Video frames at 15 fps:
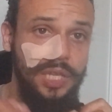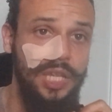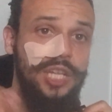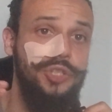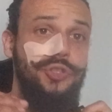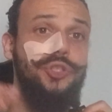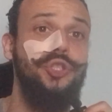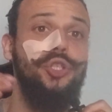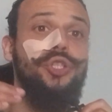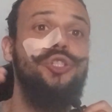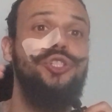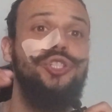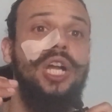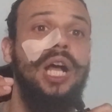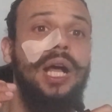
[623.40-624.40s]
It's your
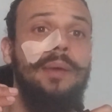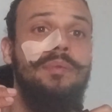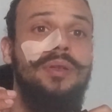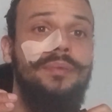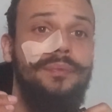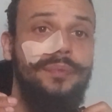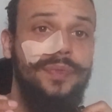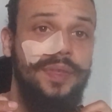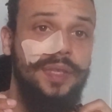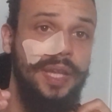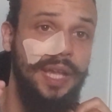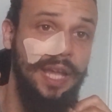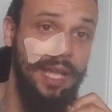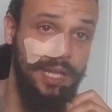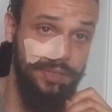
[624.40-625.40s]
job
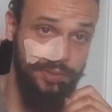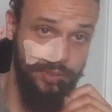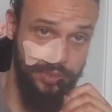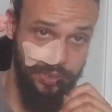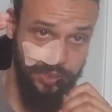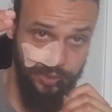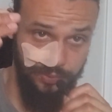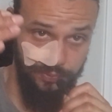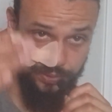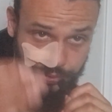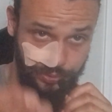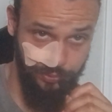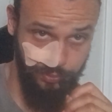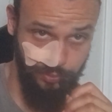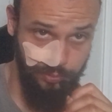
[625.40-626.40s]
as an
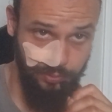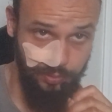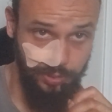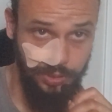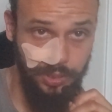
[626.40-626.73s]
individual